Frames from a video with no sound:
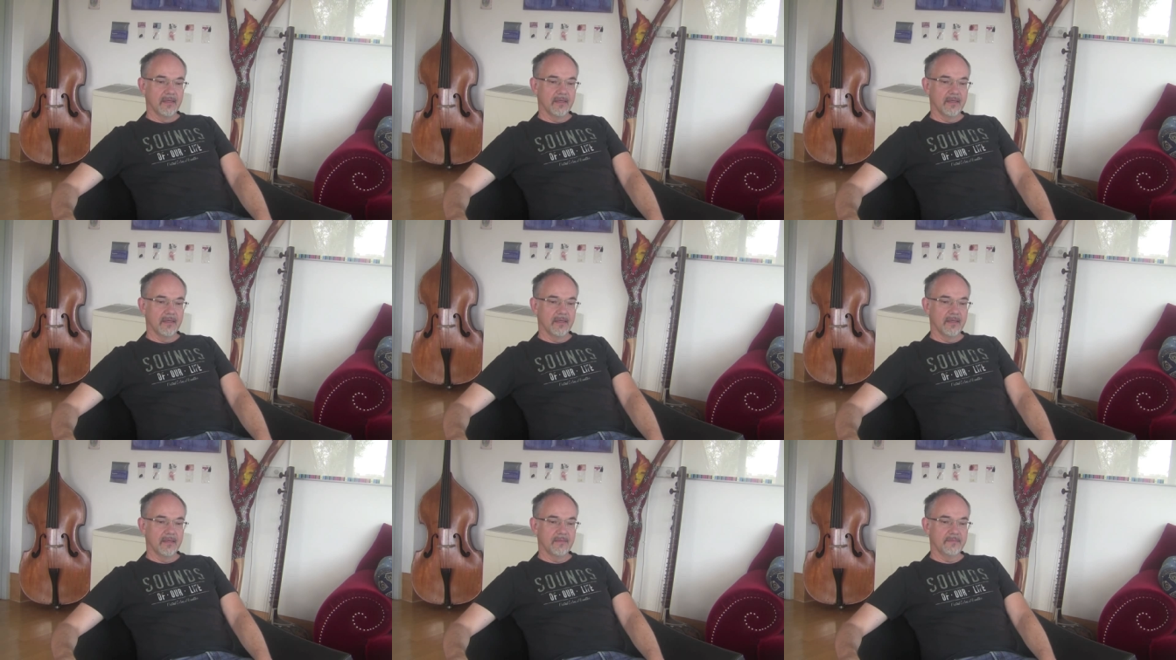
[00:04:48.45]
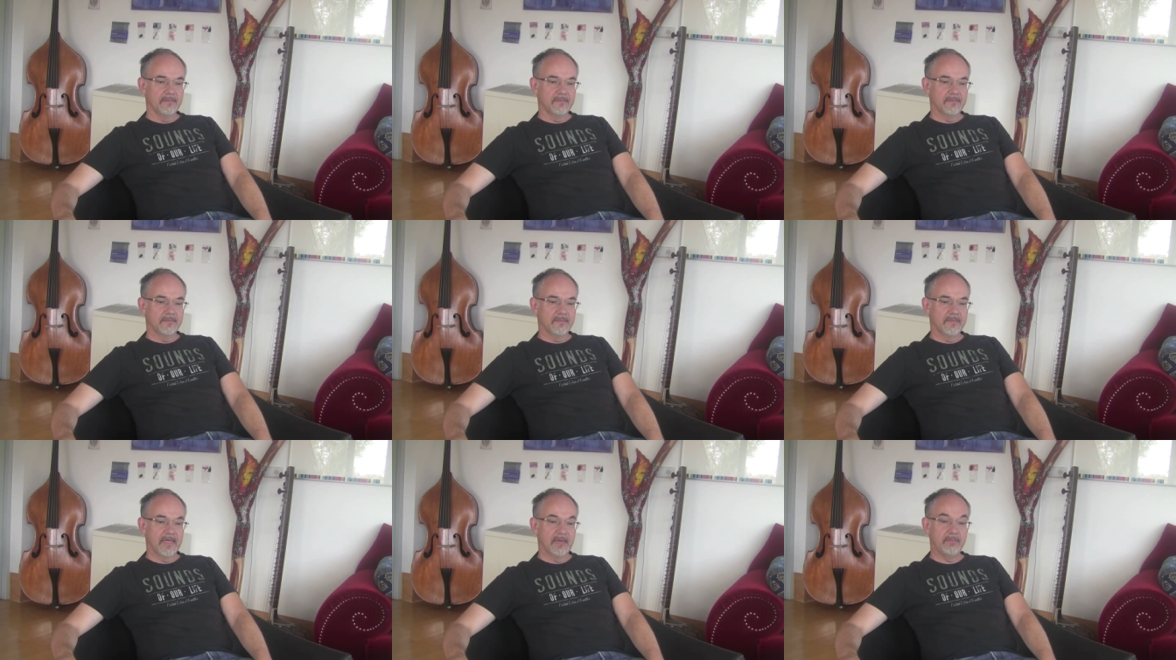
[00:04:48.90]

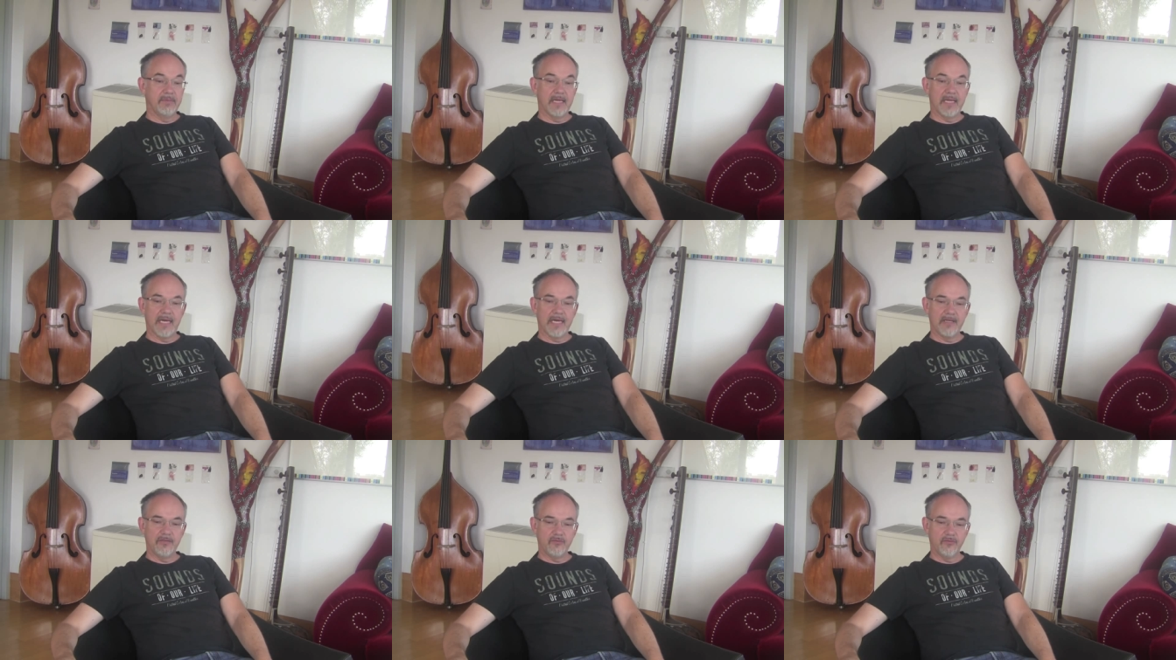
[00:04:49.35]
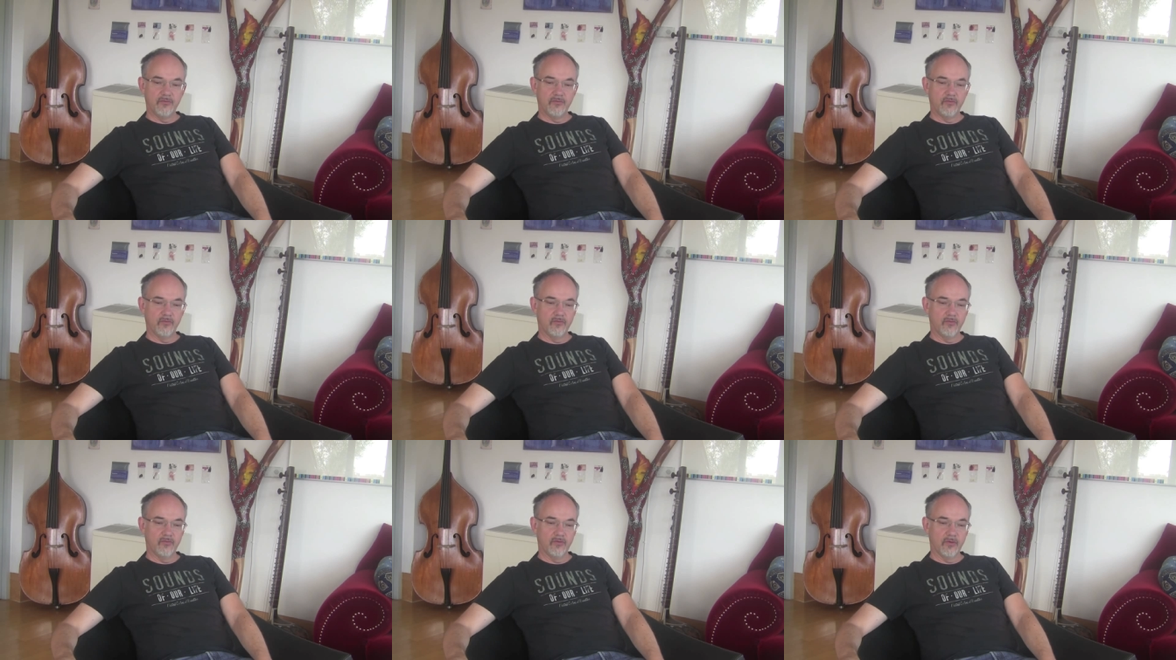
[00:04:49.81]
um, applied
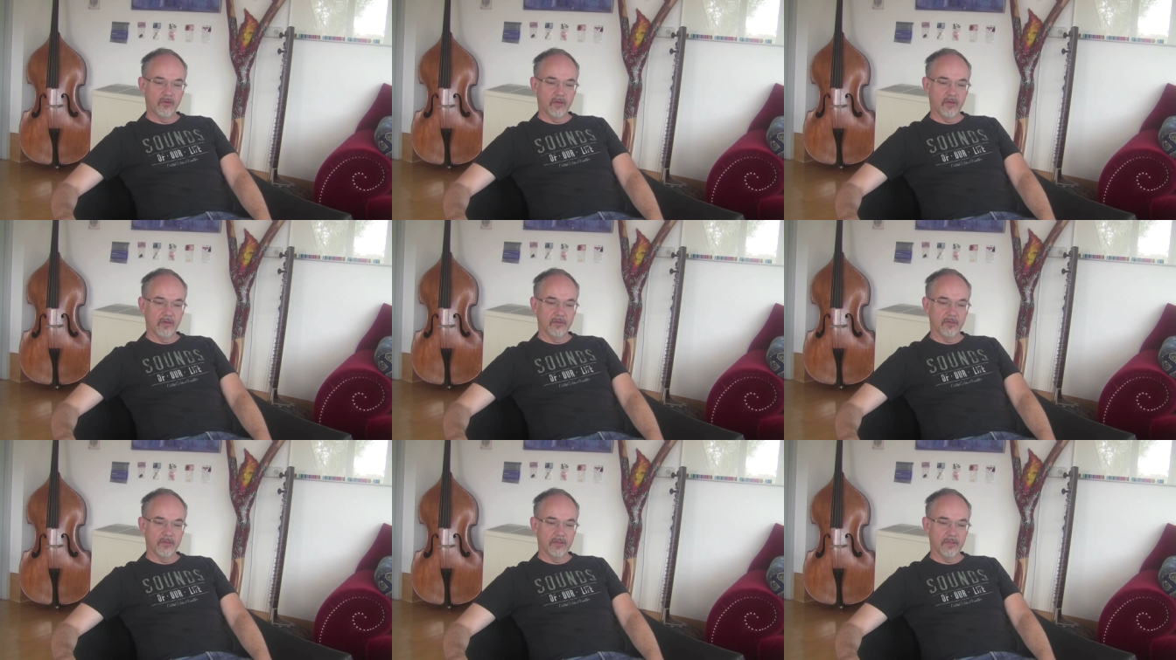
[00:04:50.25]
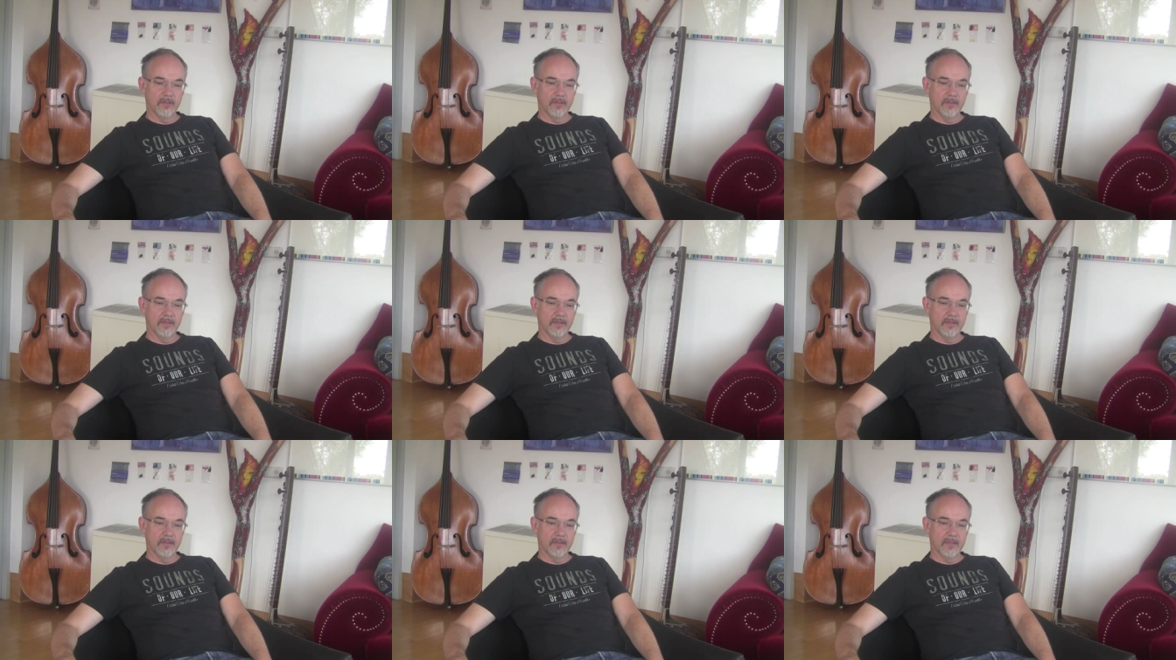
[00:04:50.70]
on
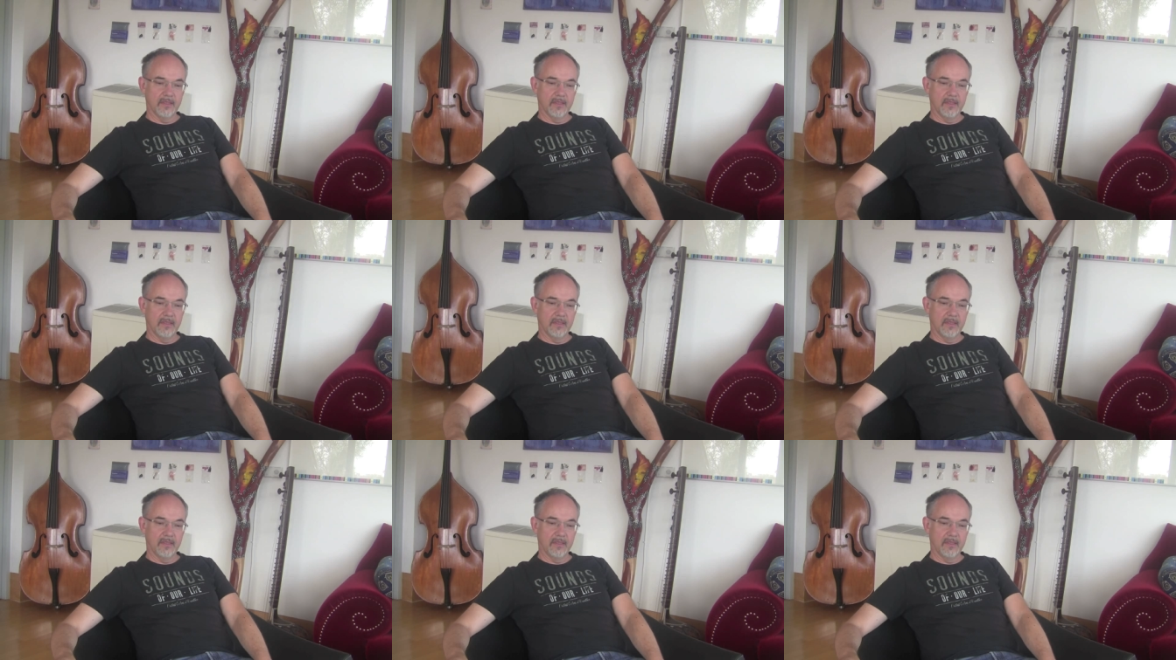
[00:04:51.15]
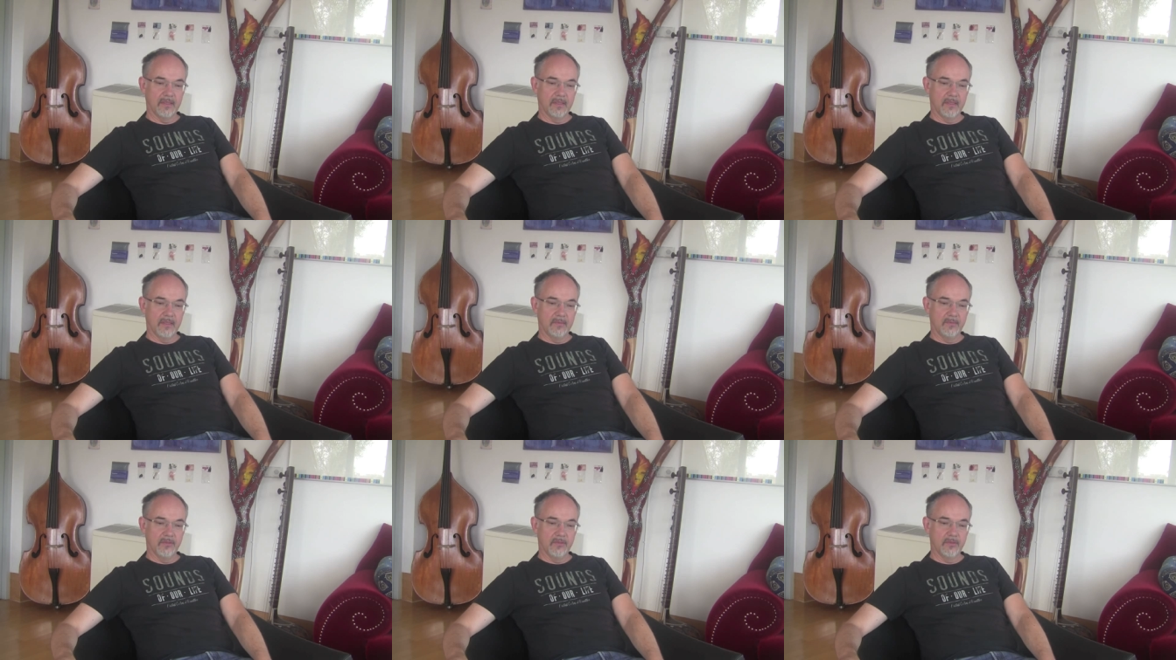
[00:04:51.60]
the
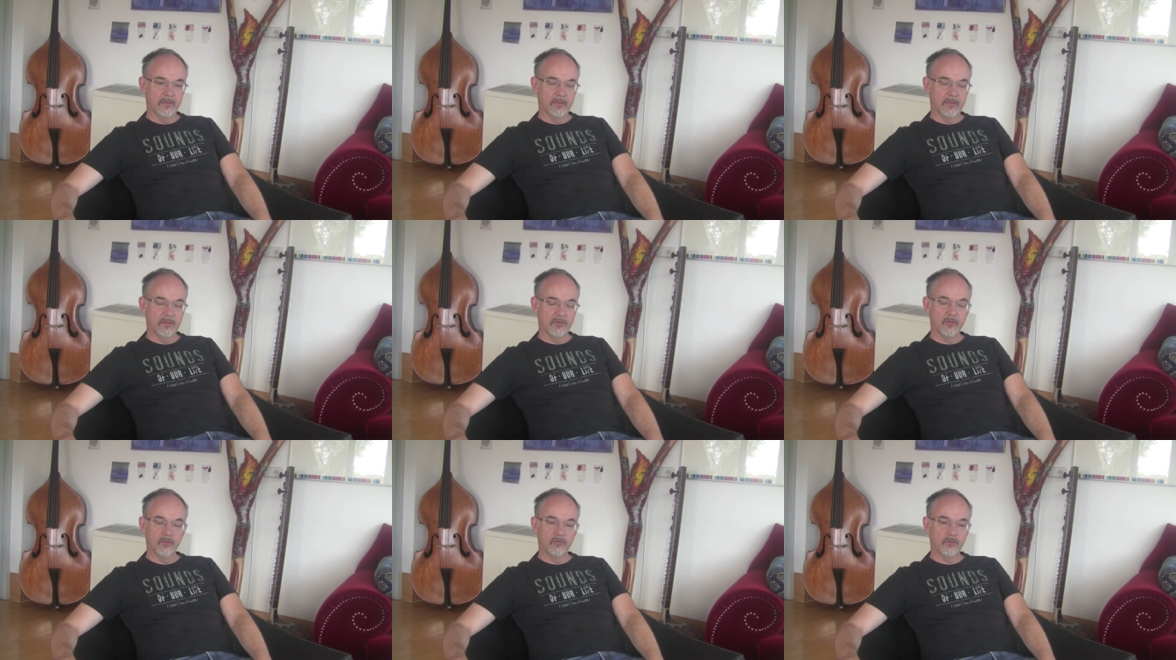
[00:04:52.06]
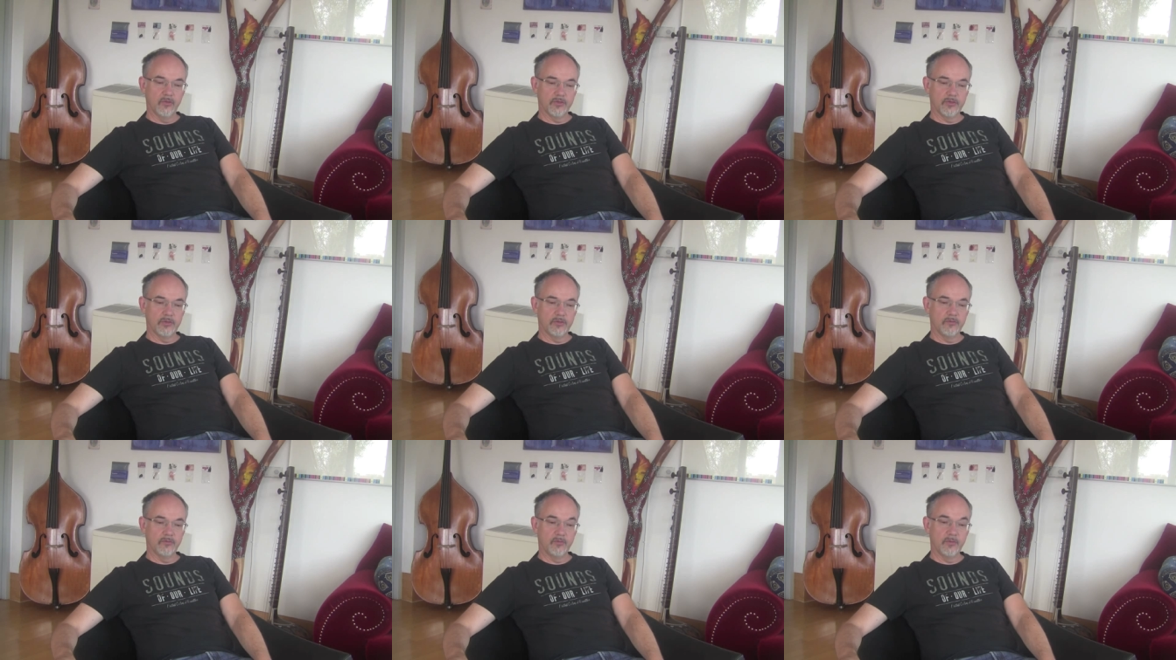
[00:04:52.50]
uh,
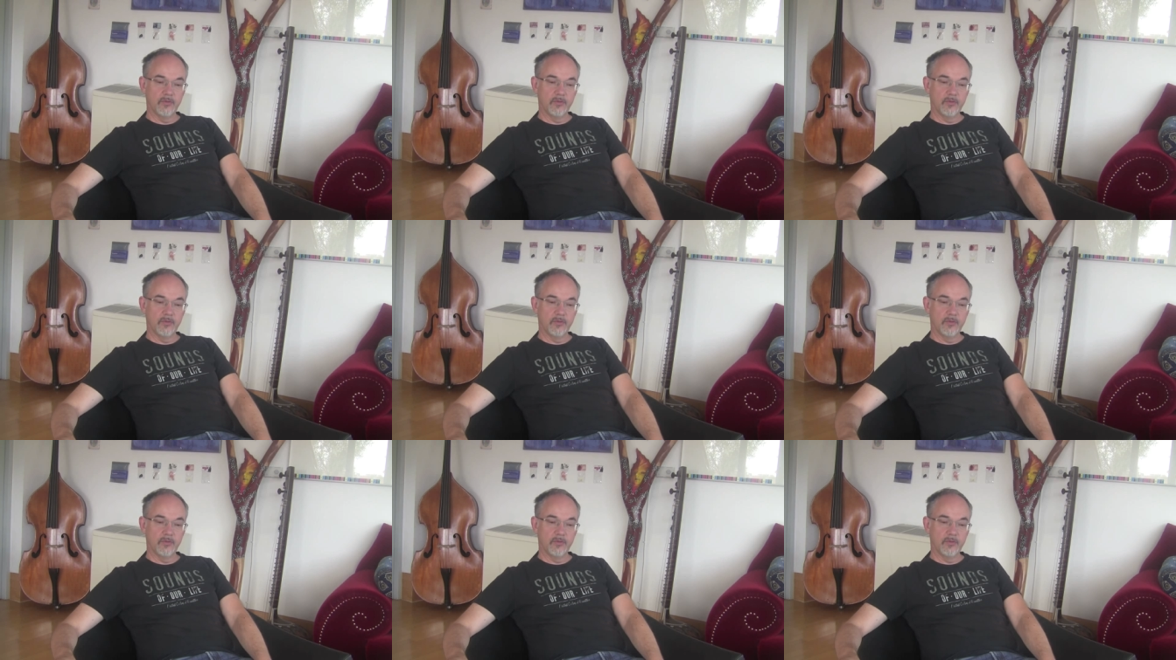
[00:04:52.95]
University of